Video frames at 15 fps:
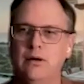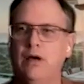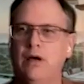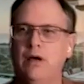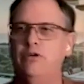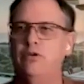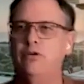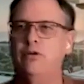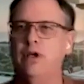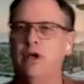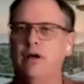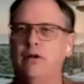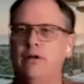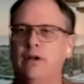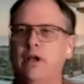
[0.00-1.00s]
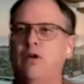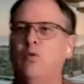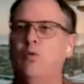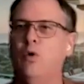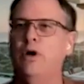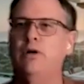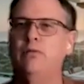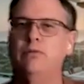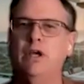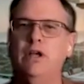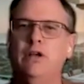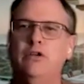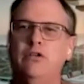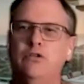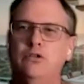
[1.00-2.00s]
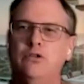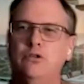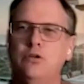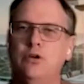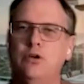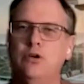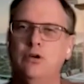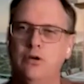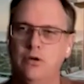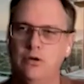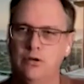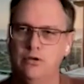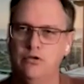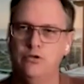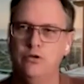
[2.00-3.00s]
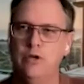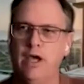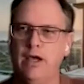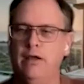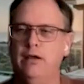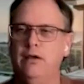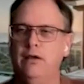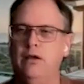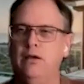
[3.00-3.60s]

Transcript: how it turned out and what I'm going to do today.